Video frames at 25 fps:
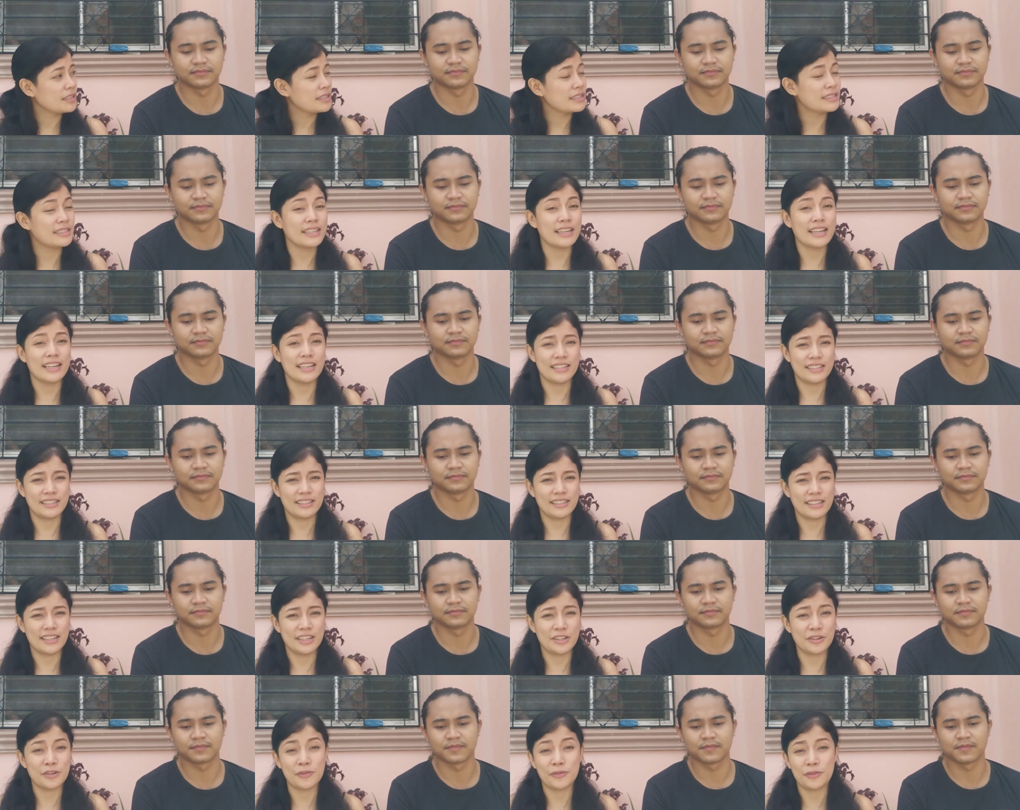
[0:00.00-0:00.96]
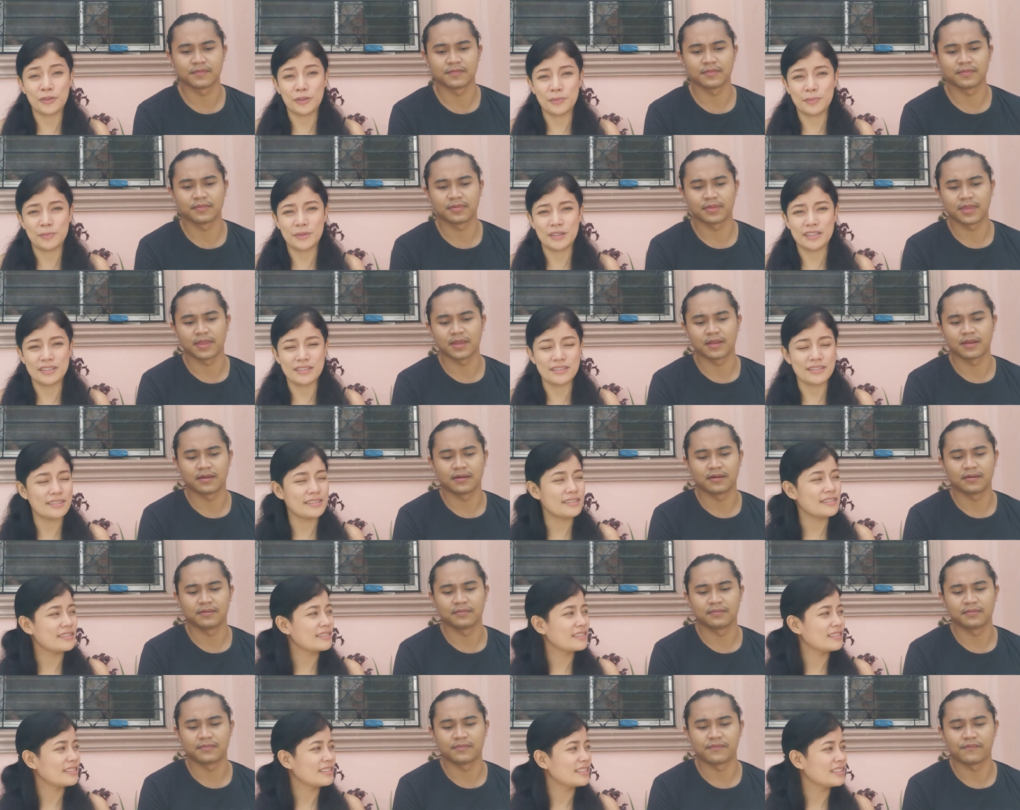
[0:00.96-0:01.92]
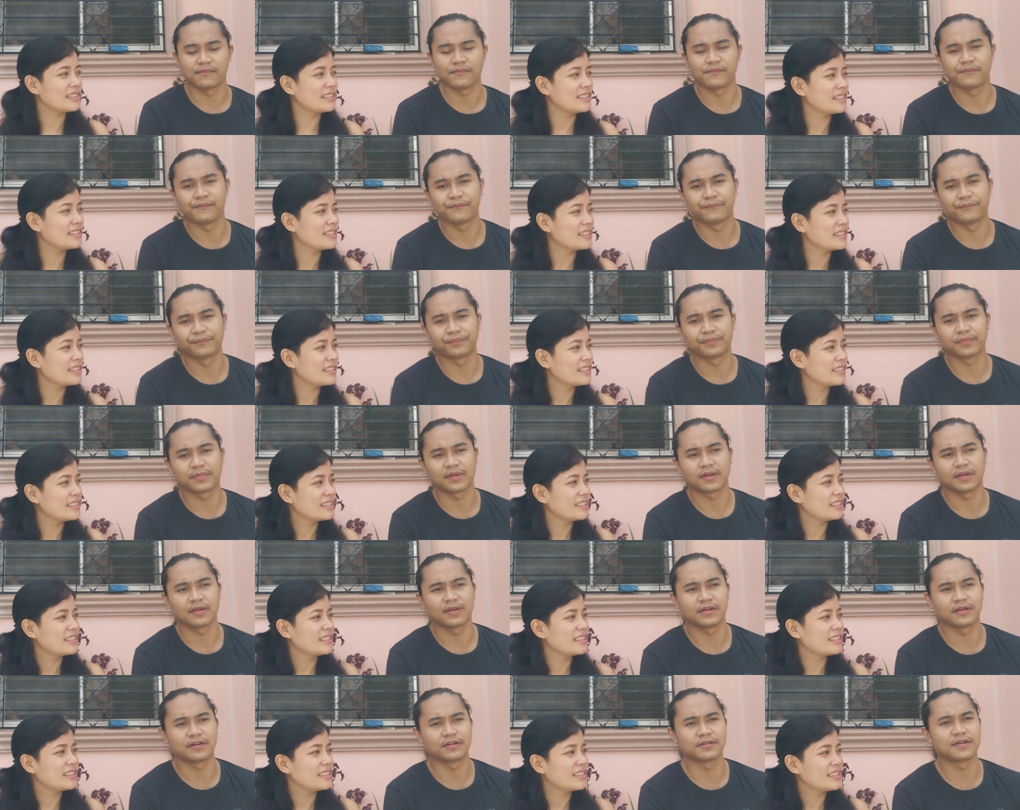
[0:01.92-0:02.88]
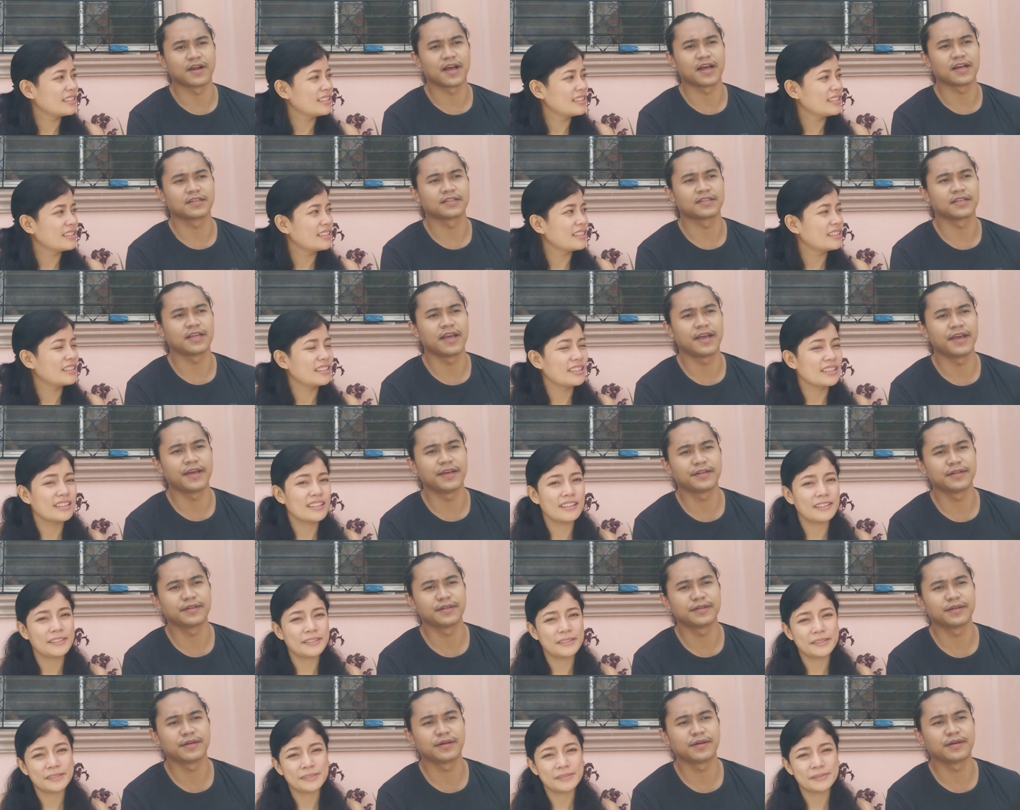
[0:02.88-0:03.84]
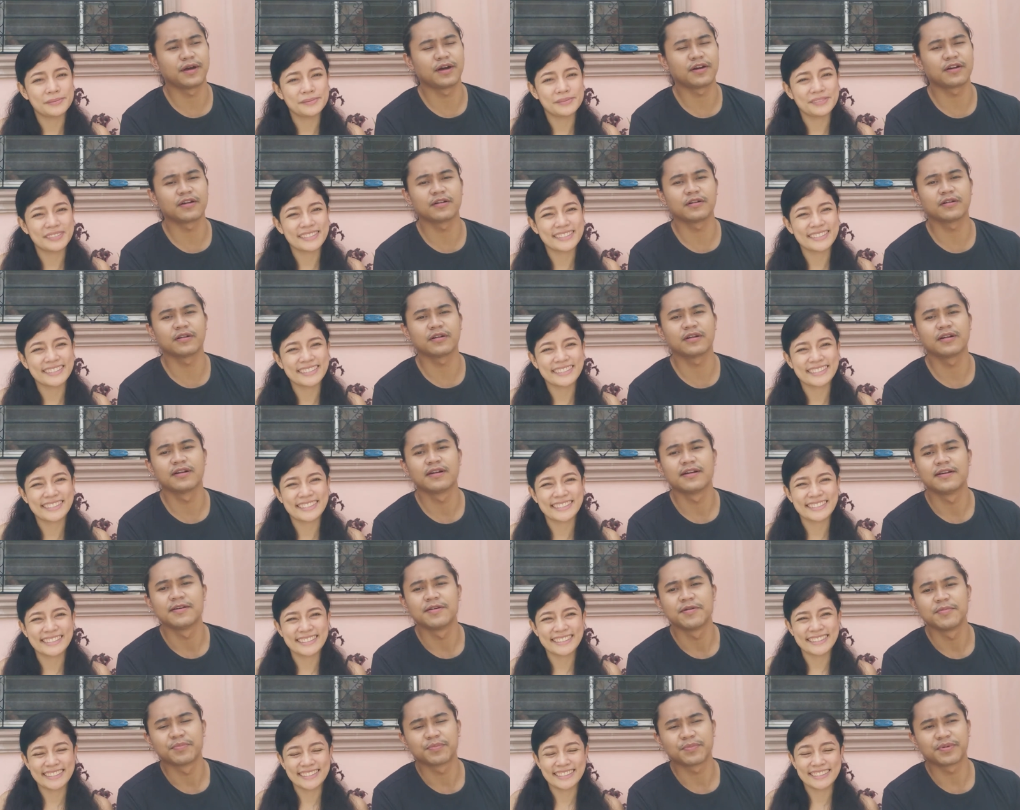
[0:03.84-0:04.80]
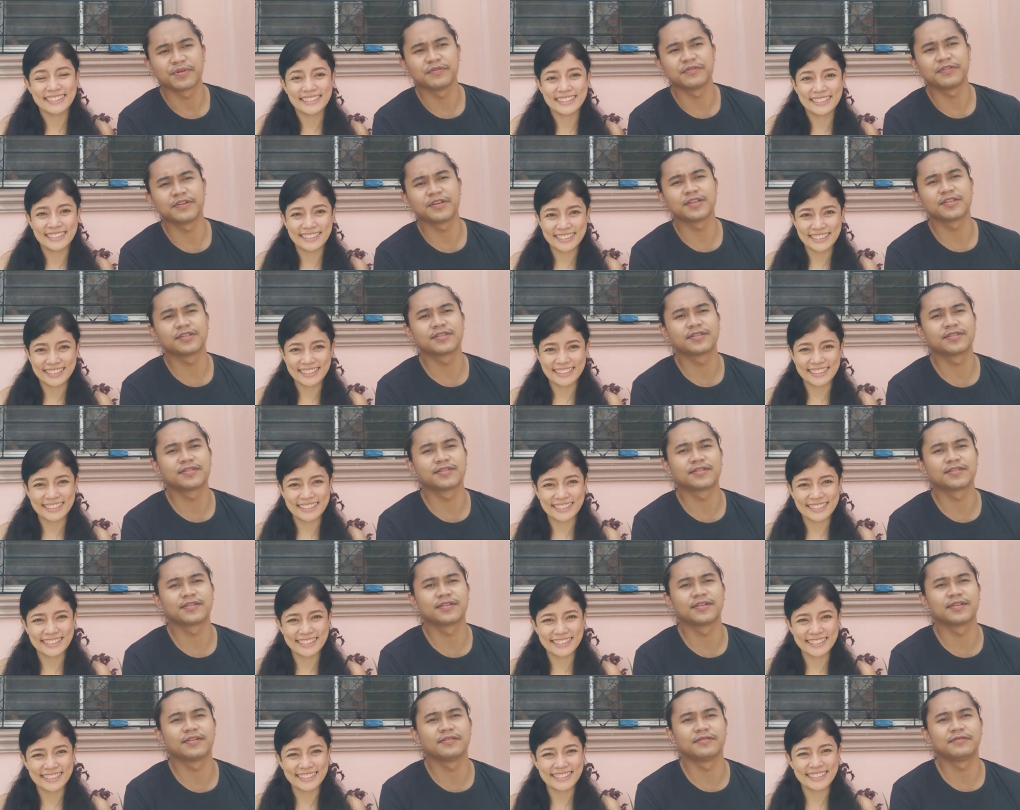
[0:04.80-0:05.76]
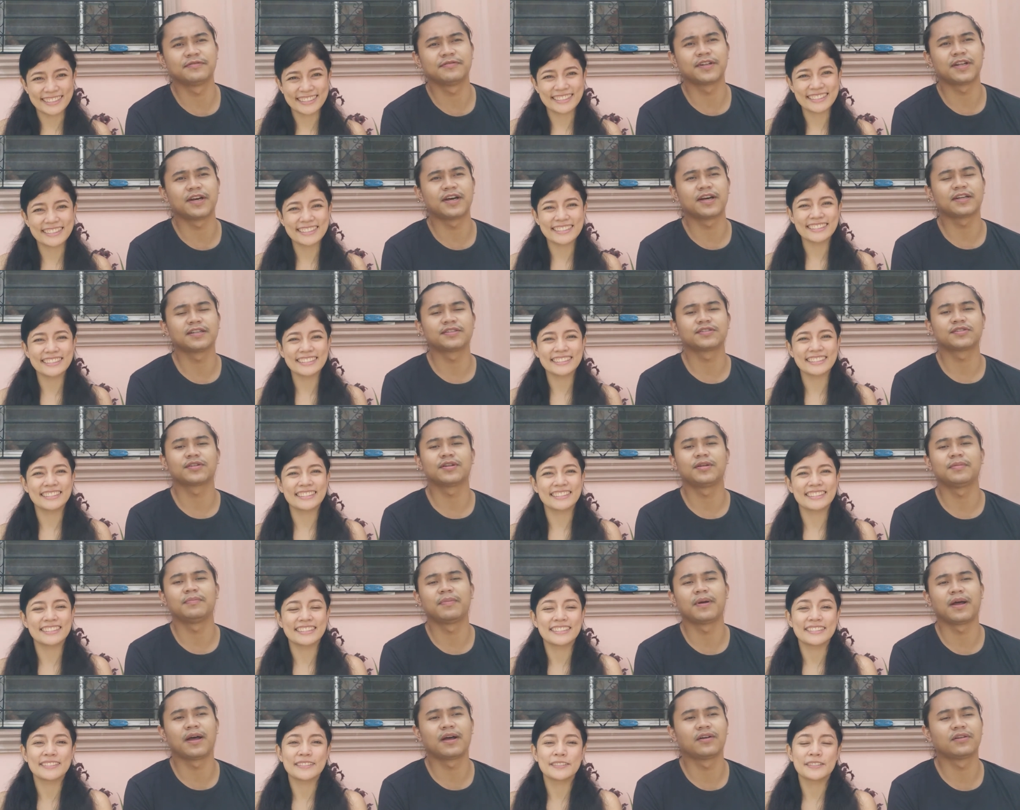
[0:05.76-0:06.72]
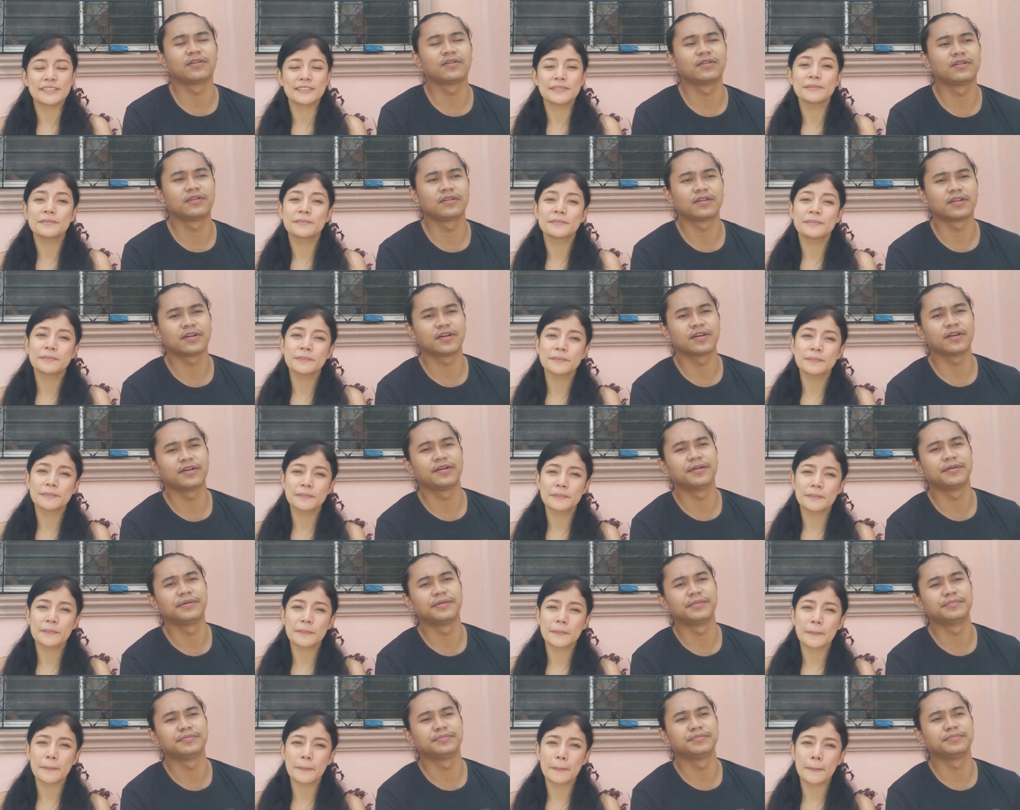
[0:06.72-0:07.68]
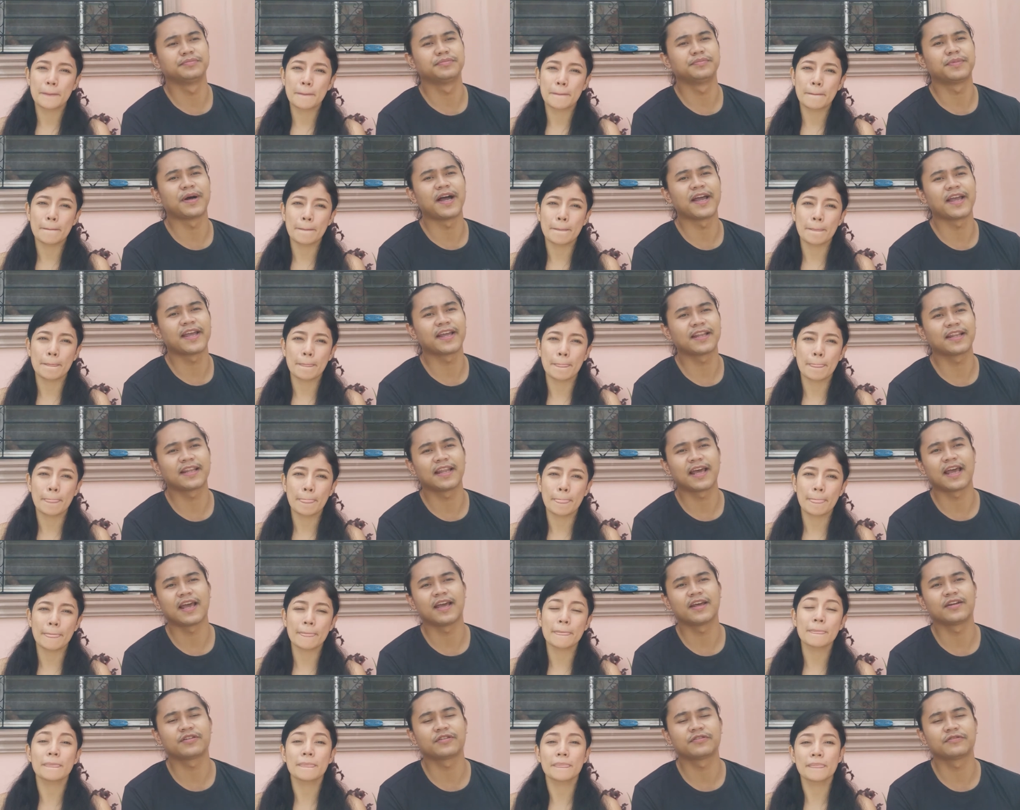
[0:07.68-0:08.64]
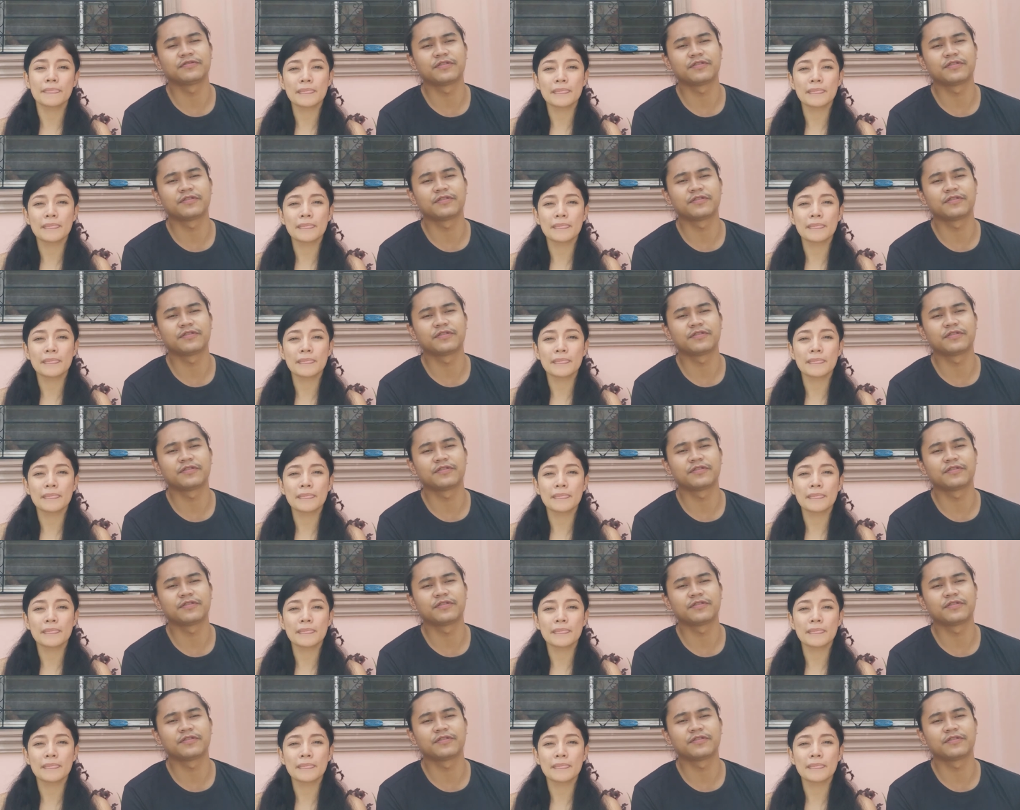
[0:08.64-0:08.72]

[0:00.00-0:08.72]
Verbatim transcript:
Speaker 1: stayed in the Philippines.
Speaker 2: Correct. And our previous vlog is all about buying land. Our